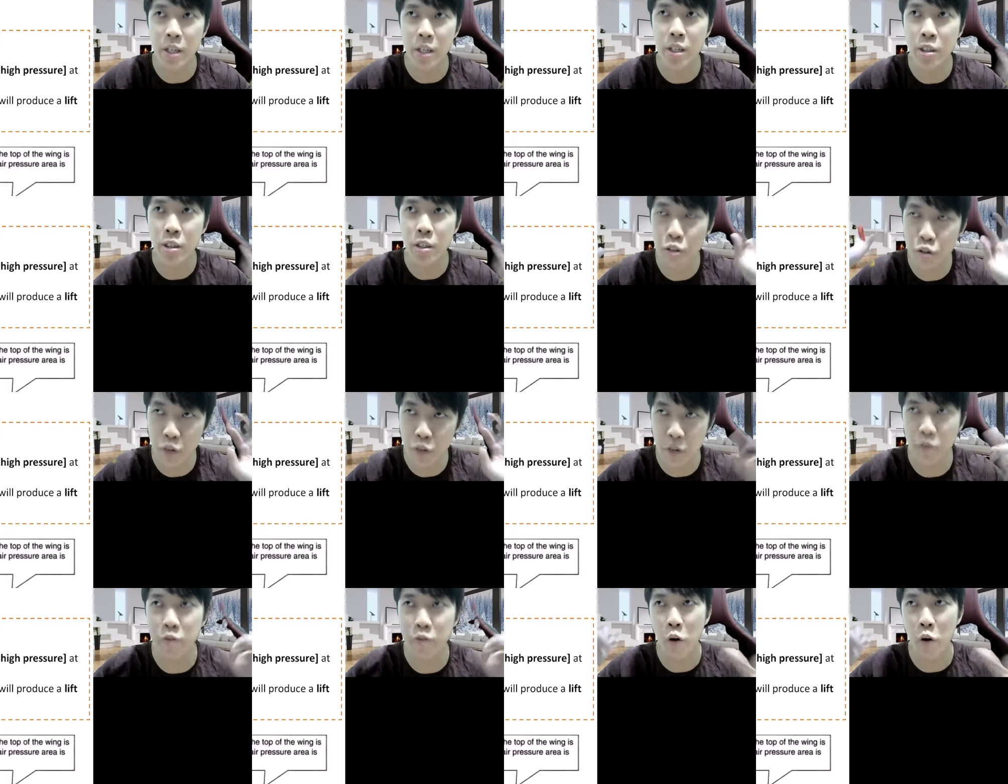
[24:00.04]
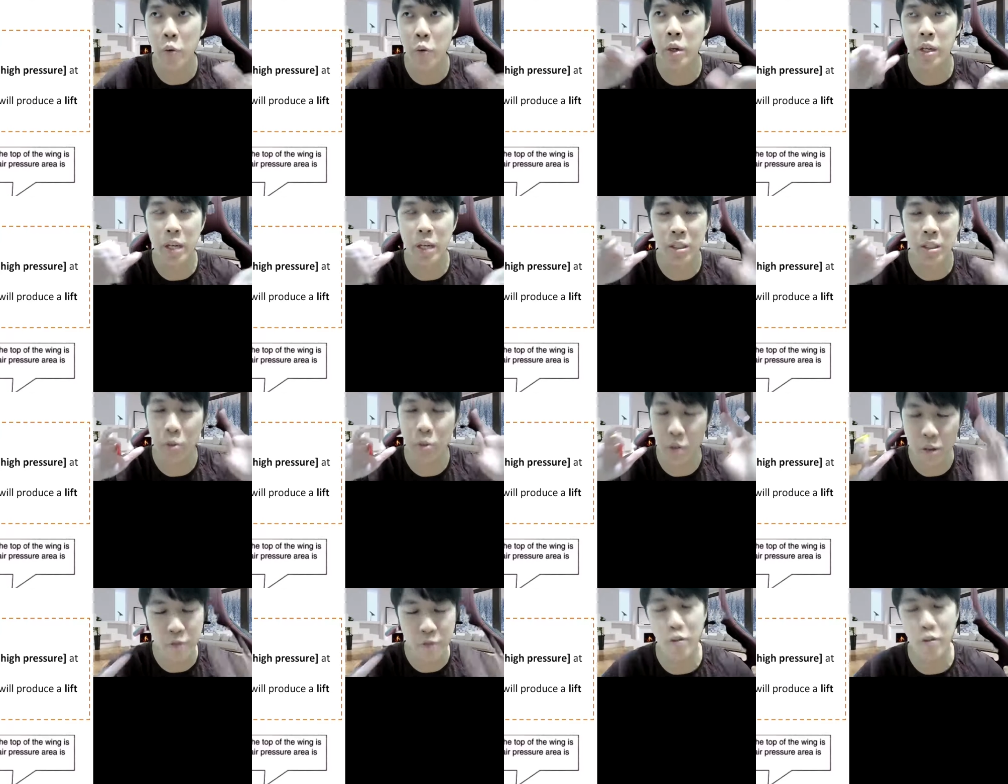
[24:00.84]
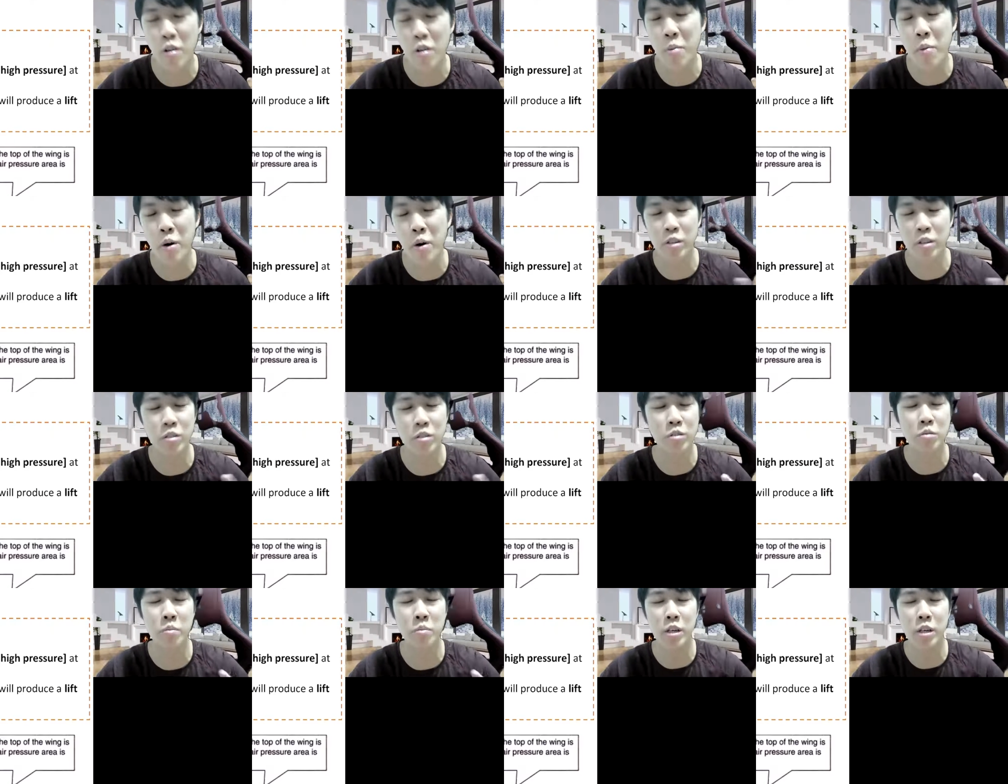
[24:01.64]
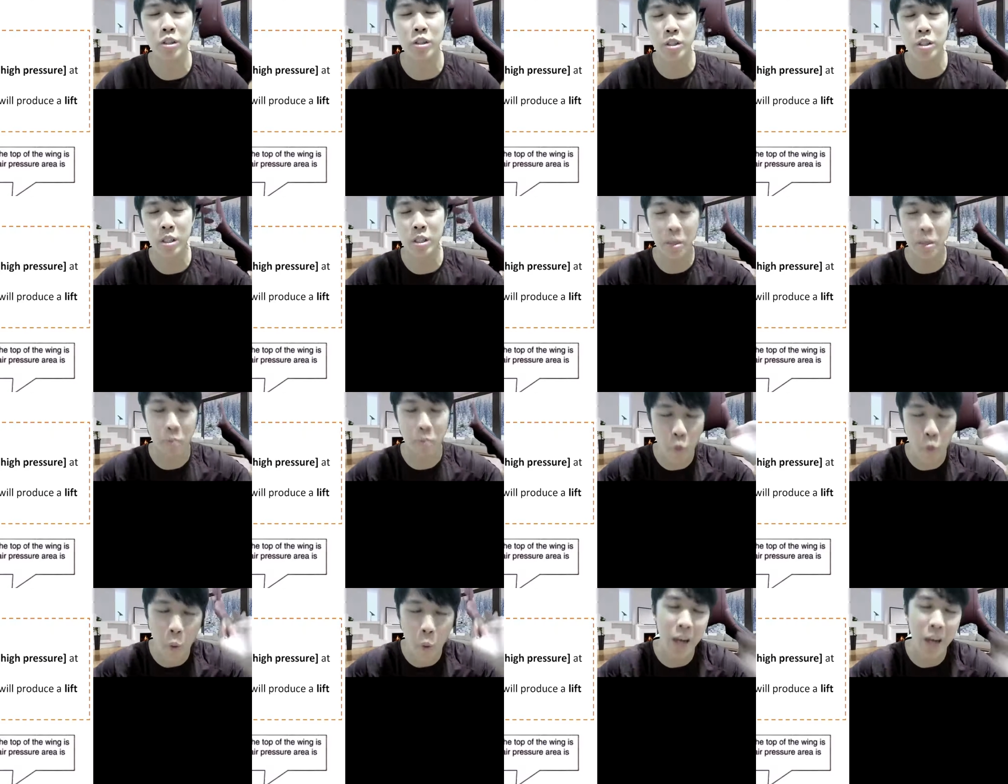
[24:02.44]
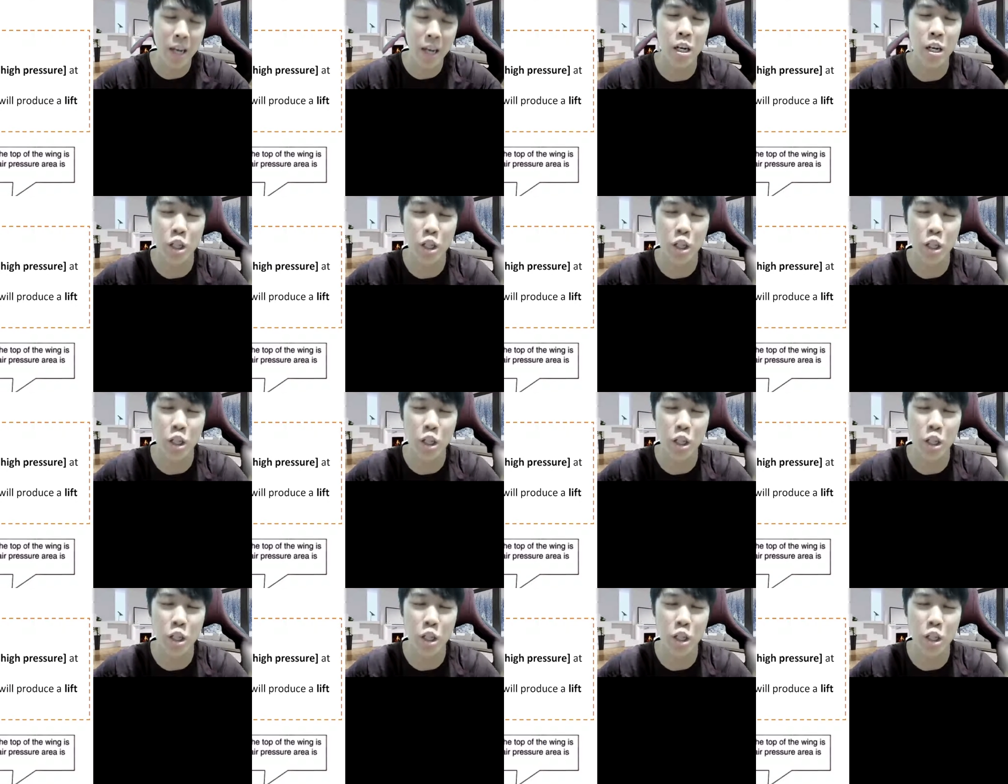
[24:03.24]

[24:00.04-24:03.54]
straightforward. There's only 4 points to mention. Number 1, the